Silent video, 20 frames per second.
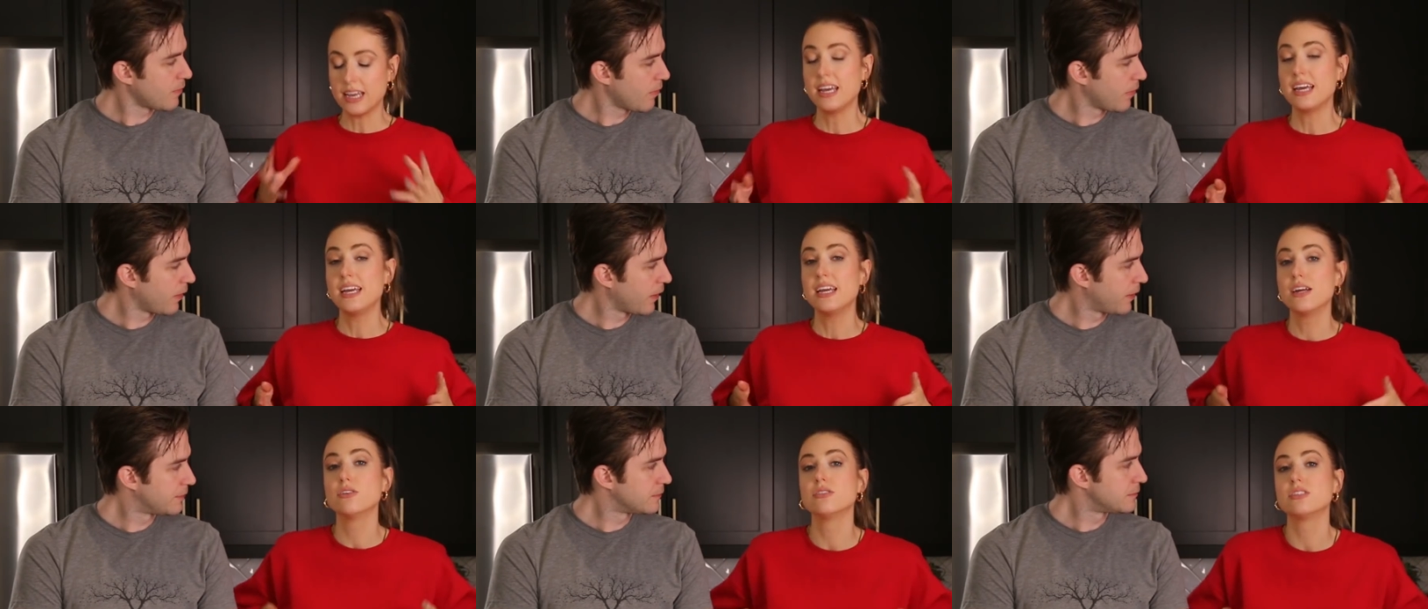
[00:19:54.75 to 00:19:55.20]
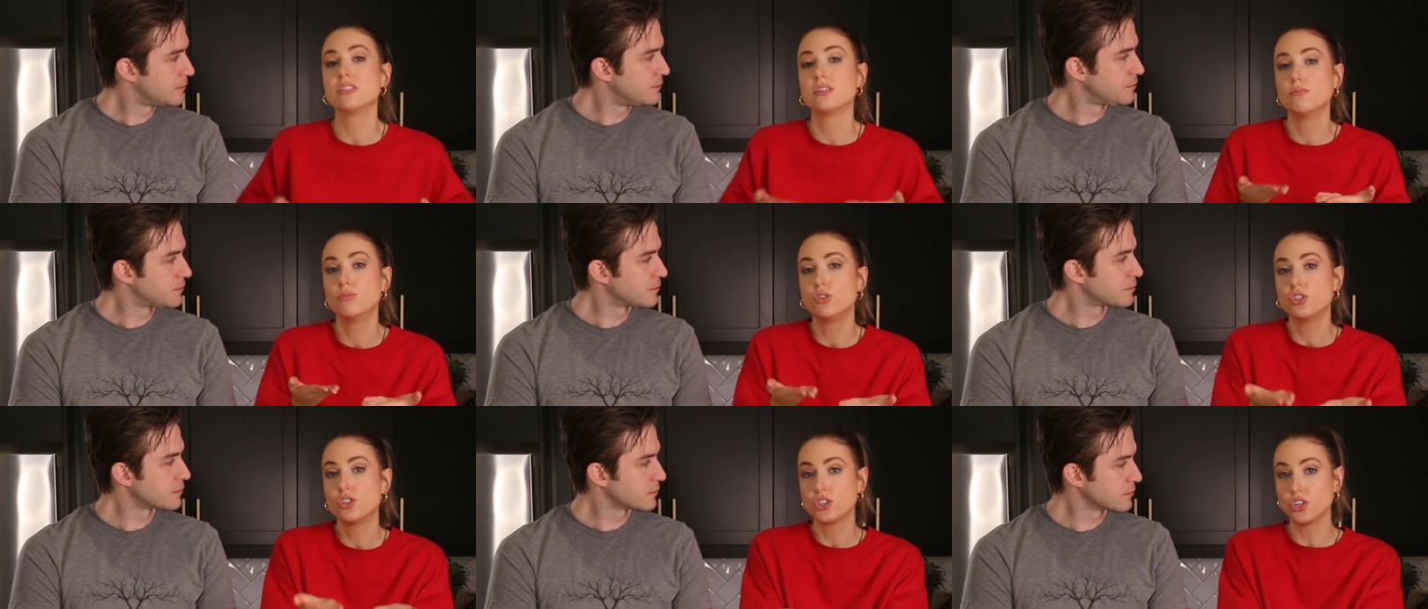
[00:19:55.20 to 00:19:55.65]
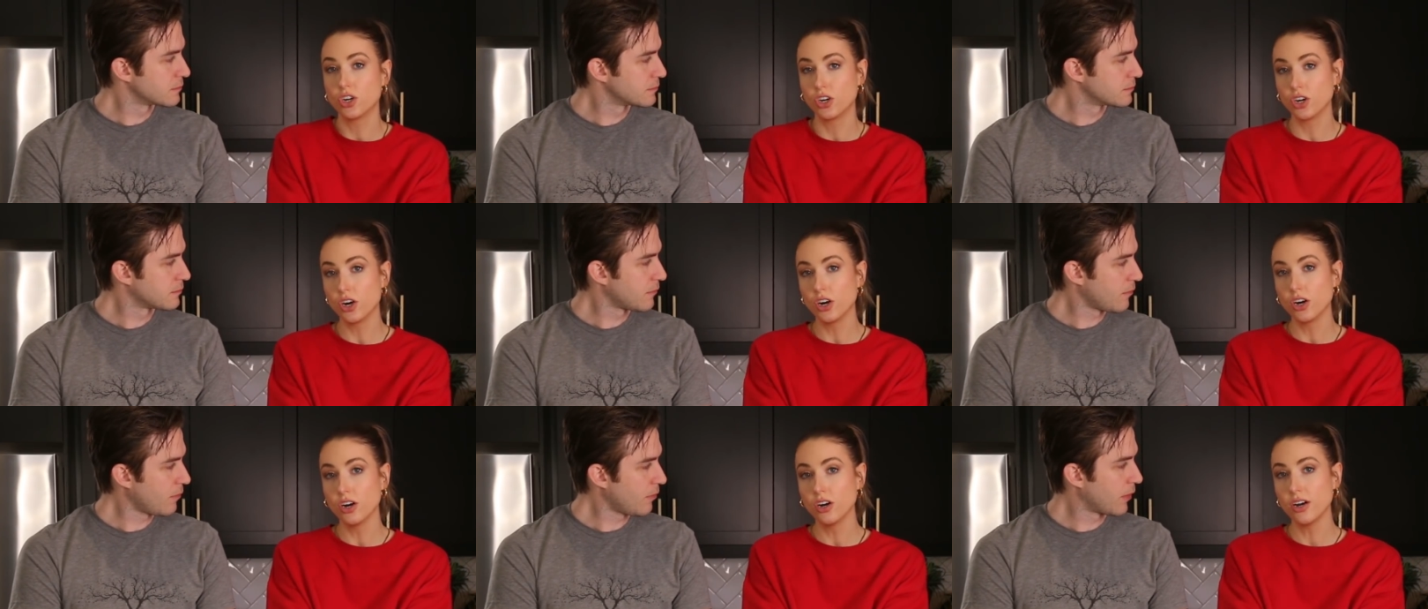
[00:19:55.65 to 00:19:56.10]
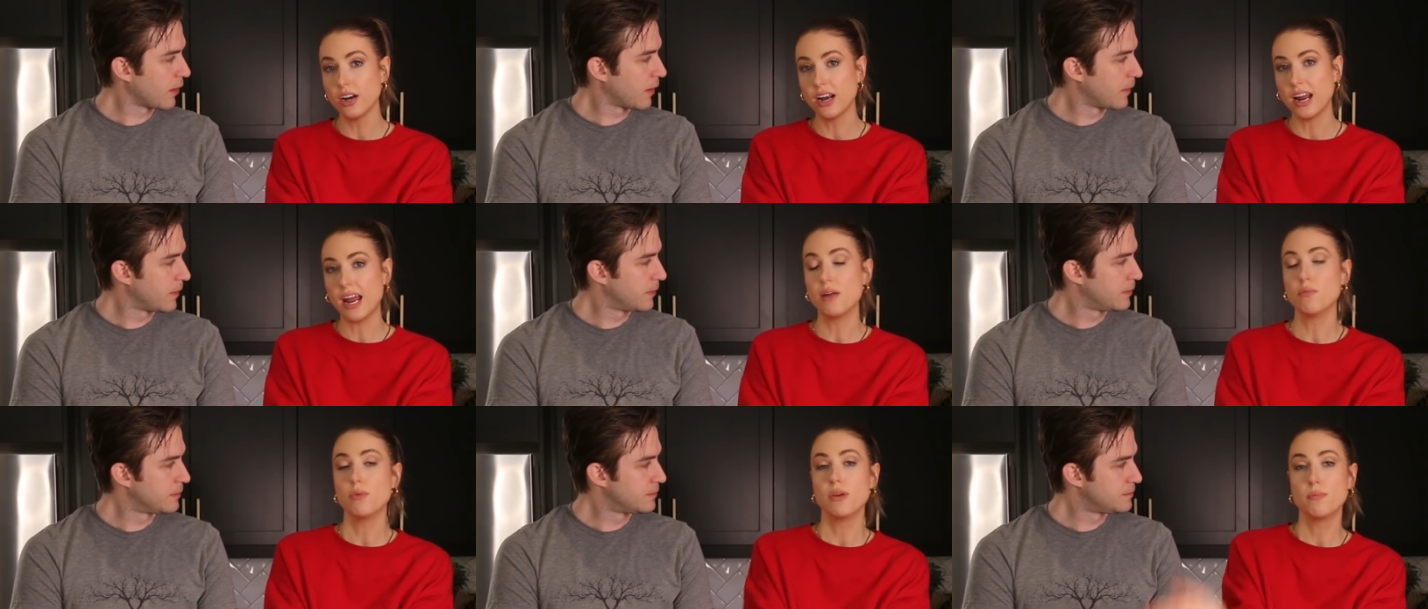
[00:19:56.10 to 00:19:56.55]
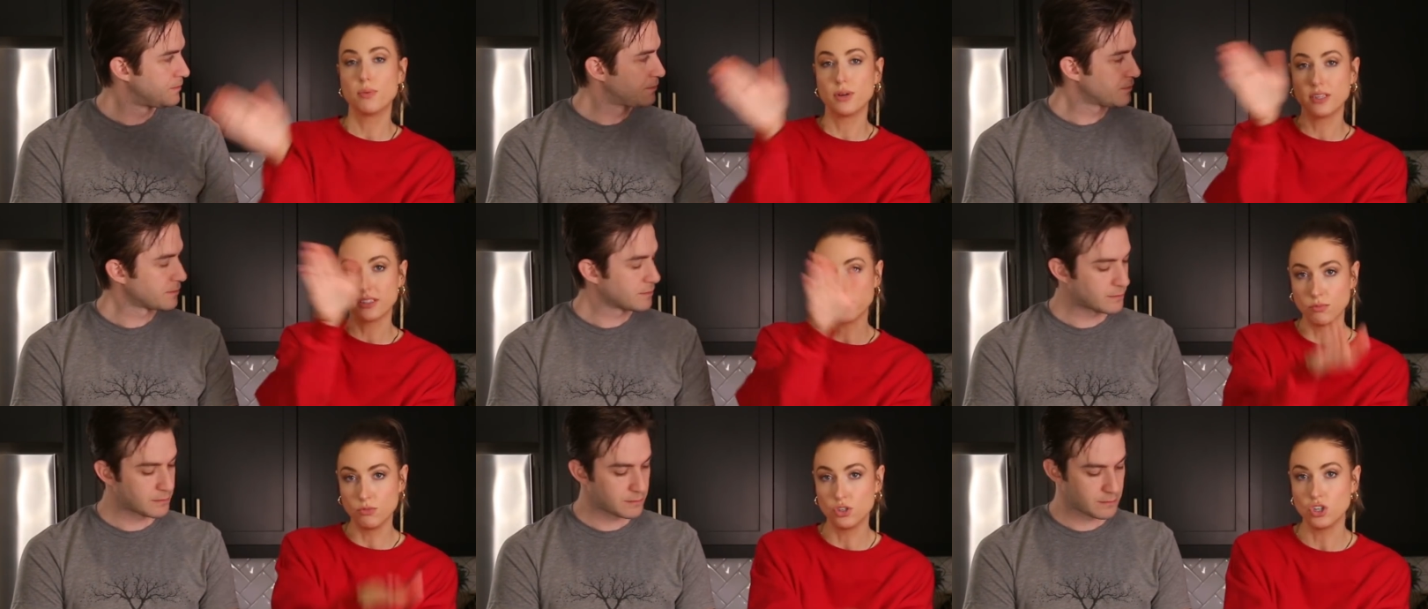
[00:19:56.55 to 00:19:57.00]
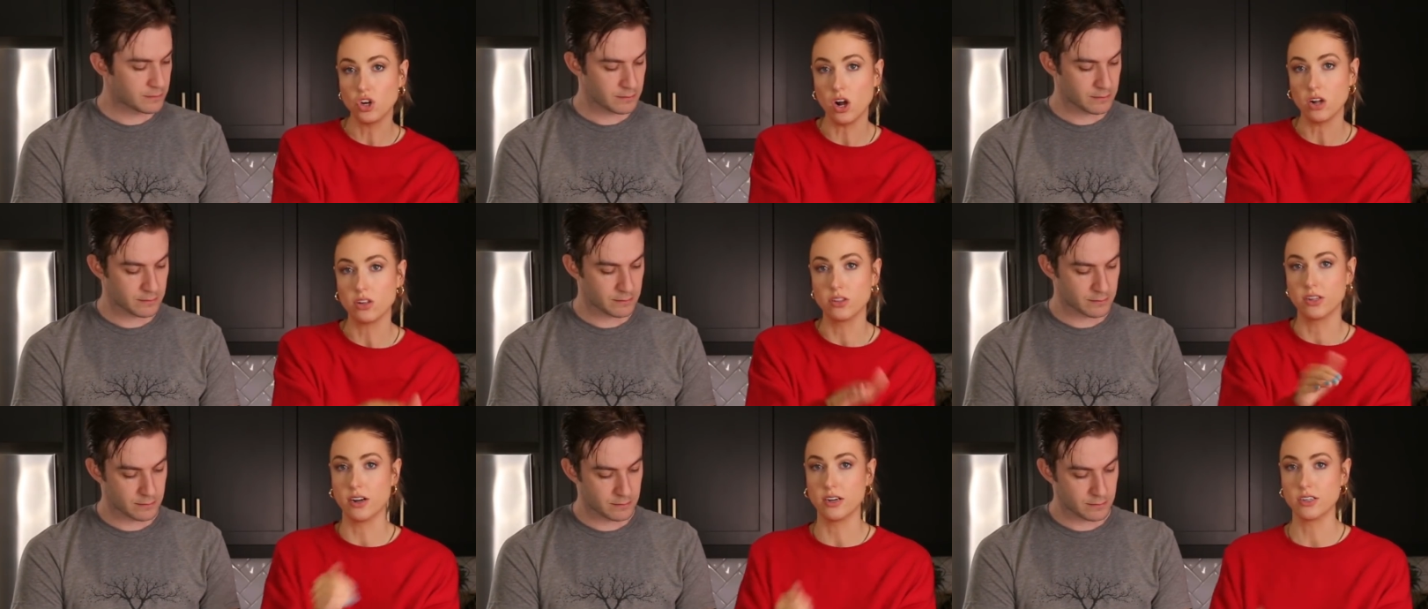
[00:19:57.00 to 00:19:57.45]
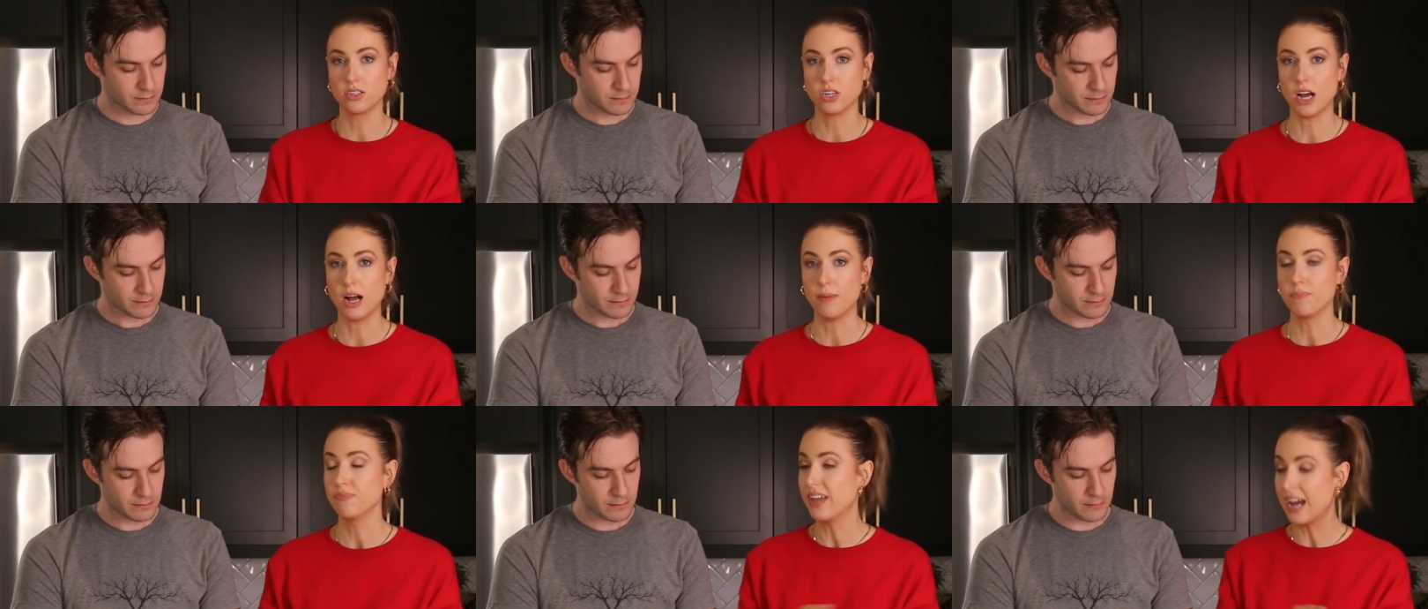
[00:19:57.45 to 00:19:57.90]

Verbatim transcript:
Speaker 1: here's some sugar and we put some chocolate on top.